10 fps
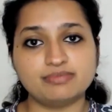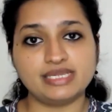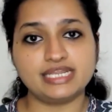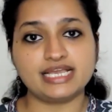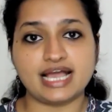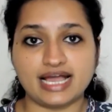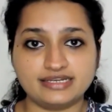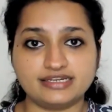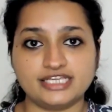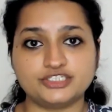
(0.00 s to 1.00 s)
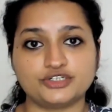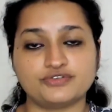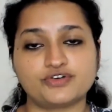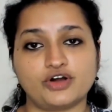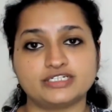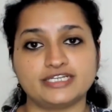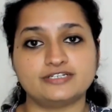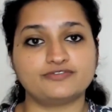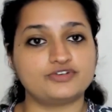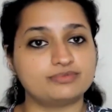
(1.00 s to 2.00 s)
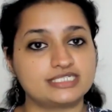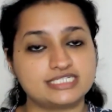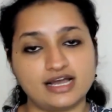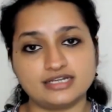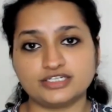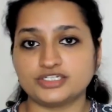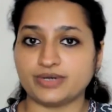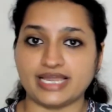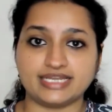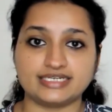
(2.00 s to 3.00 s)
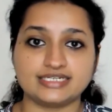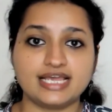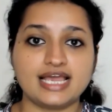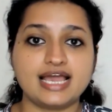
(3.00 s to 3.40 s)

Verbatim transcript: the meaning and nature of content from start to end